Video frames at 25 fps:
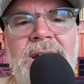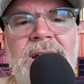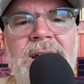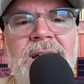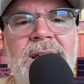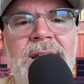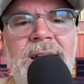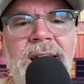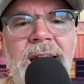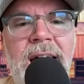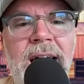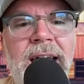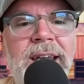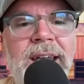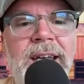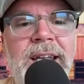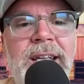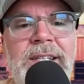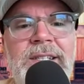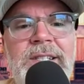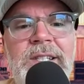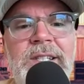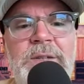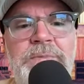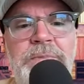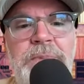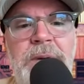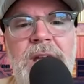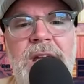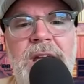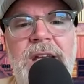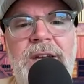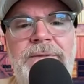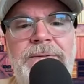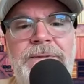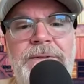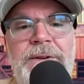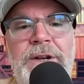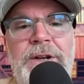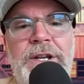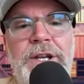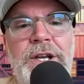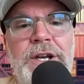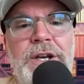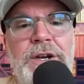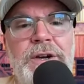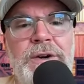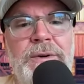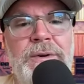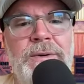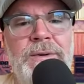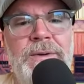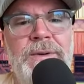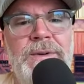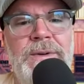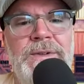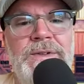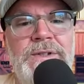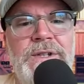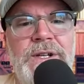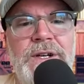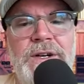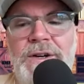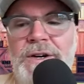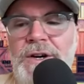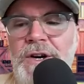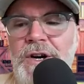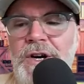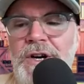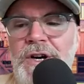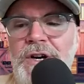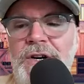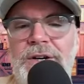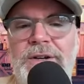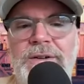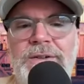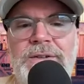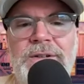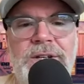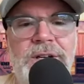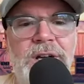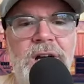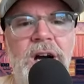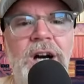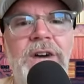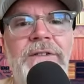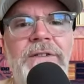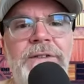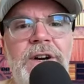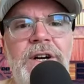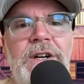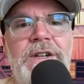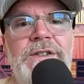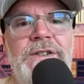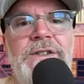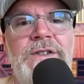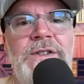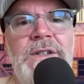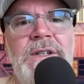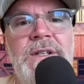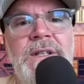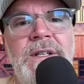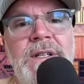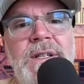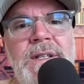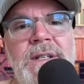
lightning speed for you to learn covers.